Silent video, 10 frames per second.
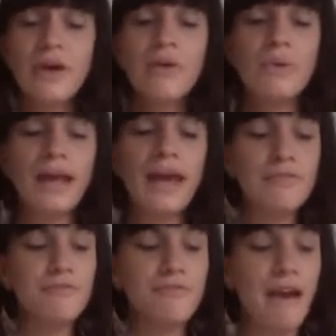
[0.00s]
What I
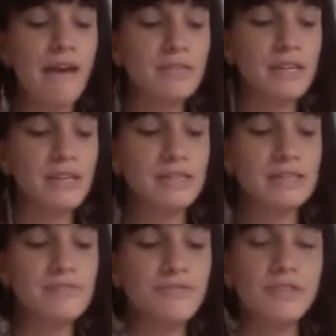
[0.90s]
have found
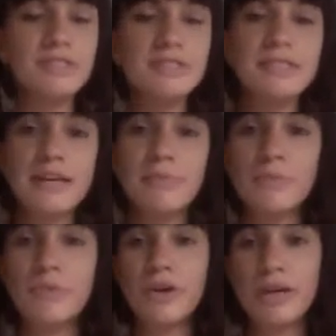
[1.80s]
is, for instance, I've
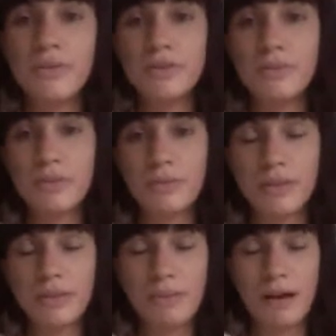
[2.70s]
been working with a
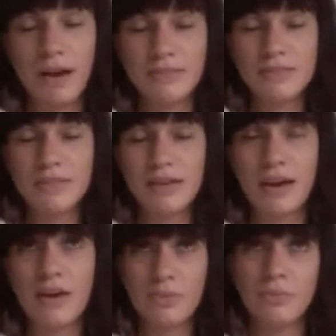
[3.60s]
woman the past
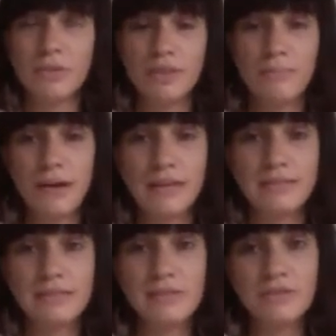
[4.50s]

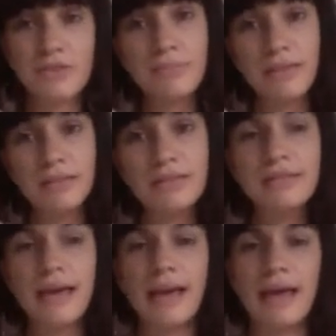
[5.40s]
3
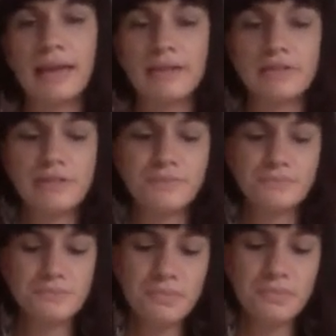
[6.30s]
months, and
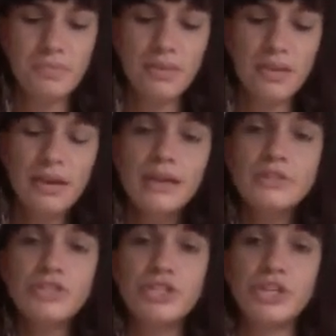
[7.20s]

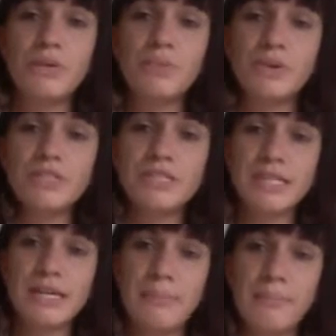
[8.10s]
she wanted to
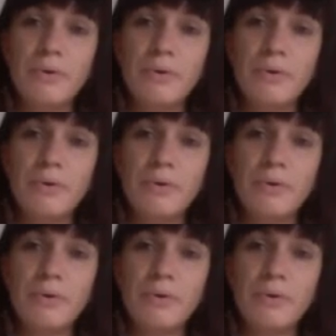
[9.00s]
become